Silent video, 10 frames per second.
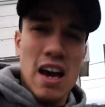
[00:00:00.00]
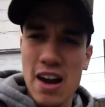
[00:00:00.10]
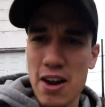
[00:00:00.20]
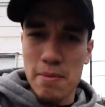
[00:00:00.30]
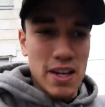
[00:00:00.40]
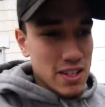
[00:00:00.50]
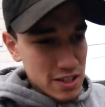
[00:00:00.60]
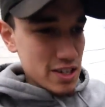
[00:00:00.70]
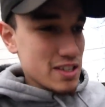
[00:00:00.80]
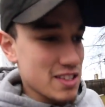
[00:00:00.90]
I don't know, because
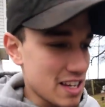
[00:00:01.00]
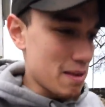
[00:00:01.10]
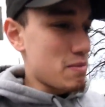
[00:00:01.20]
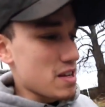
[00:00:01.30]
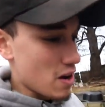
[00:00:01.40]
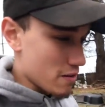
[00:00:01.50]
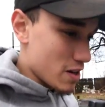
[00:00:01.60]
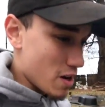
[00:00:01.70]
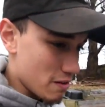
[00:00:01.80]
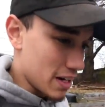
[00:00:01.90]
it's just the same thing over
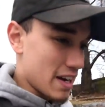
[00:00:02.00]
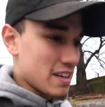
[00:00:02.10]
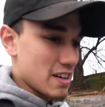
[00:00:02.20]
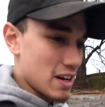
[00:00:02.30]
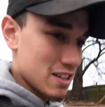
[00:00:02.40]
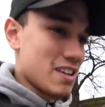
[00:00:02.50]
and over again.